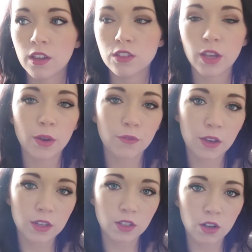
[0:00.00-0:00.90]
So I
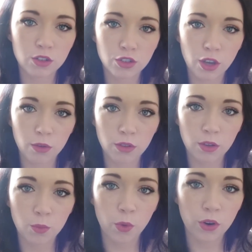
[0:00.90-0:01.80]
figured I'd show
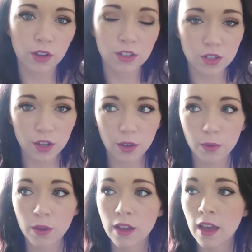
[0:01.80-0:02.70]
you what I
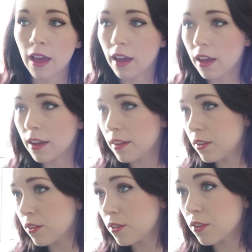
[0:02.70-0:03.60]
do.
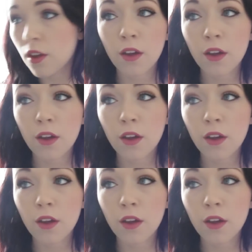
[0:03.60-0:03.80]
And